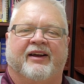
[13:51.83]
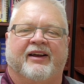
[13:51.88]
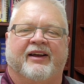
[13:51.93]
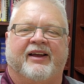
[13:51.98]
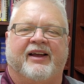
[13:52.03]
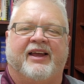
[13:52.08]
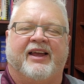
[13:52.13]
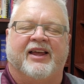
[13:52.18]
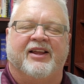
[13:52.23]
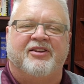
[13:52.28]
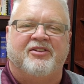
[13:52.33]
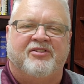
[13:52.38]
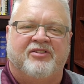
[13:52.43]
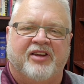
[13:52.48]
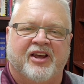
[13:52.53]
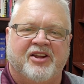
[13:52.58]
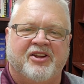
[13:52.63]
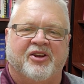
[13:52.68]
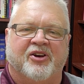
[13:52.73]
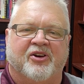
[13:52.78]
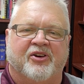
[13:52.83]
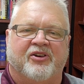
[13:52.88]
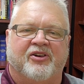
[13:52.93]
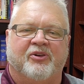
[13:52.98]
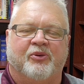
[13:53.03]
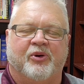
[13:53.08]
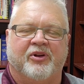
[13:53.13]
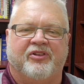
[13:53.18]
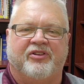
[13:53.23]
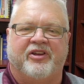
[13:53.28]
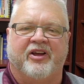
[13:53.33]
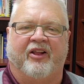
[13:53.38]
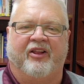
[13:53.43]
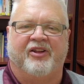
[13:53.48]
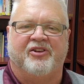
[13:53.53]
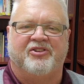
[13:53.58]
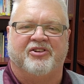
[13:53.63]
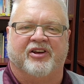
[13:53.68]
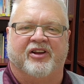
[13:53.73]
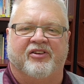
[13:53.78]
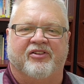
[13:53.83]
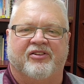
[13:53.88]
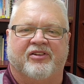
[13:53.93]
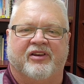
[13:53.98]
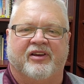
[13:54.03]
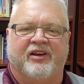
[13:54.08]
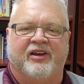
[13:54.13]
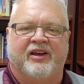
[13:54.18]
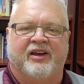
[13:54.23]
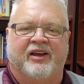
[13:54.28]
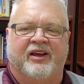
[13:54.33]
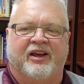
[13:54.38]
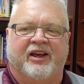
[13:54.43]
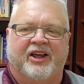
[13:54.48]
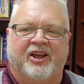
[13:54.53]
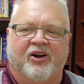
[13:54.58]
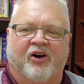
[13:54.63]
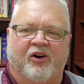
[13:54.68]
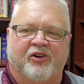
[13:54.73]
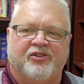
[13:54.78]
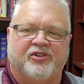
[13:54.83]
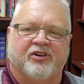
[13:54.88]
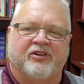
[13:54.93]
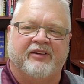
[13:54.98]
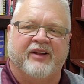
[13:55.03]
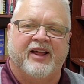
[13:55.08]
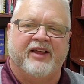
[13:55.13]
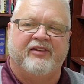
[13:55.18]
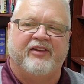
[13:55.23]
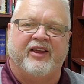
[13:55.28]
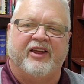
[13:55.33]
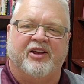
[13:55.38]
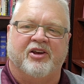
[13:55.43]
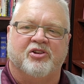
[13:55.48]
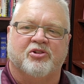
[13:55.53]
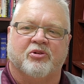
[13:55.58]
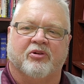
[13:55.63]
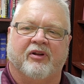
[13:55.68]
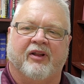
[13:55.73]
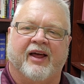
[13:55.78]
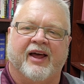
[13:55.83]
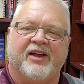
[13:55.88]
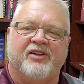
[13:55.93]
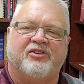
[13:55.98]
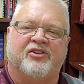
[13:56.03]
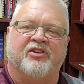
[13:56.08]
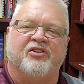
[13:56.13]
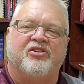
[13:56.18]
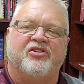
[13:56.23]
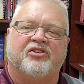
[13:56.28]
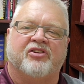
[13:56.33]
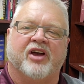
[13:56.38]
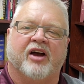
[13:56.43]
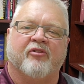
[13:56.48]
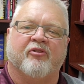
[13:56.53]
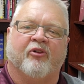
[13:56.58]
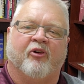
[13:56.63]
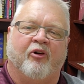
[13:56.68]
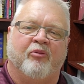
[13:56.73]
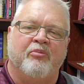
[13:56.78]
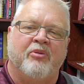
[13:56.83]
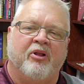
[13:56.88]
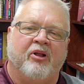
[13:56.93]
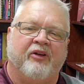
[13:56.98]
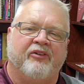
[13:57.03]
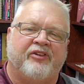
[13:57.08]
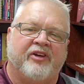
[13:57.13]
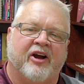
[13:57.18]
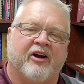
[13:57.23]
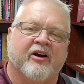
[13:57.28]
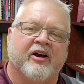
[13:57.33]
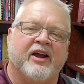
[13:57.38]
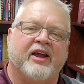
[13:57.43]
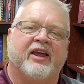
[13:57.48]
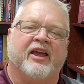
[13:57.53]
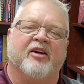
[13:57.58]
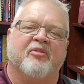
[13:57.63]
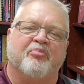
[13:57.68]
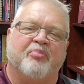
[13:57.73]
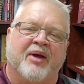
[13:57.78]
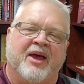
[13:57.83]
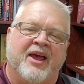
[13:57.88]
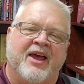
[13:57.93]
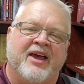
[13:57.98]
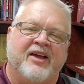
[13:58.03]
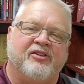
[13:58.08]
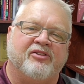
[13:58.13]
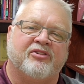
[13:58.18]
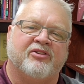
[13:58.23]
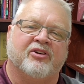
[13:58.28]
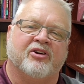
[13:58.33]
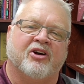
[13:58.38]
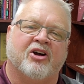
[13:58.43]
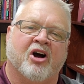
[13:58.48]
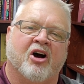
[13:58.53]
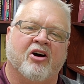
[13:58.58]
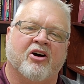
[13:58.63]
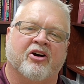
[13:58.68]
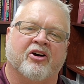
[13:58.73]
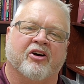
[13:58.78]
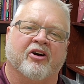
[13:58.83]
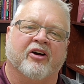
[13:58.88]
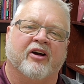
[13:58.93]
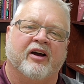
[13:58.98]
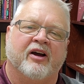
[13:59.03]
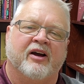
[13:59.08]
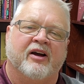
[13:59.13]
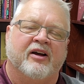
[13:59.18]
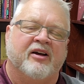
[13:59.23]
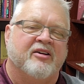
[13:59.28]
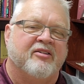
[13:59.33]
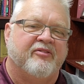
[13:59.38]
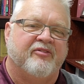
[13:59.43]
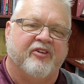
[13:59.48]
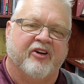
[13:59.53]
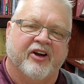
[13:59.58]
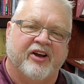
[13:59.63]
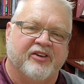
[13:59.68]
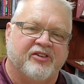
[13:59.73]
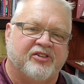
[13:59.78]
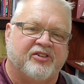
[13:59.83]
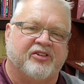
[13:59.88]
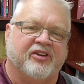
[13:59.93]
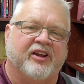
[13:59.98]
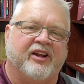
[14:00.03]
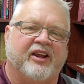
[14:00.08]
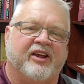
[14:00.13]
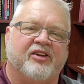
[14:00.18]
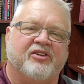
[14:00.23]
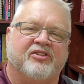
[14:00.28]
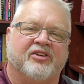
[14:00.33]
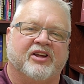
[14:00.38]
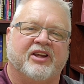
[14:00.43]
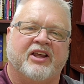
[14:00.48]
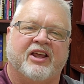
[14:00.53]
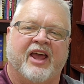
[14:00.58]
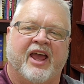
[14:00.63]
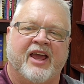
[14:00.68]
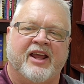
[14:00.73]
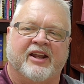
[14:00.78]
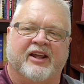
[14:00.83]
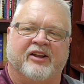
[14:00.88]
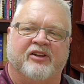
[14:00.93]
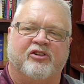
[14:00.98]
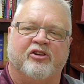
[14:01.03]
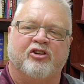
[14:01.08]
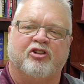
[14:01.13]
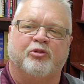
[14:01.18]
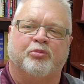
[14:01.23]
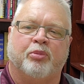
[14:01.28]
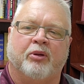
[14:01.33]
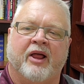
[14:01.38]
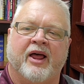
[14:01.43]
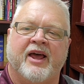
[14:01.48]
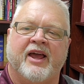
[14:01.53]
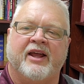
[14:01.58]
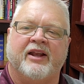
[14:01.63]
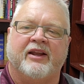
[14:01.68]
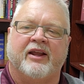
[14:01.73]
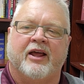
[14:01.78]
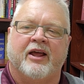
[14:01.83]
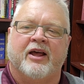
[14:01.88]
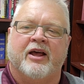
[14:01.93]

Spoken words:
He continued with diligence. He also led the Israelites in several military campaigns to conquer various cities in Canaan, displaying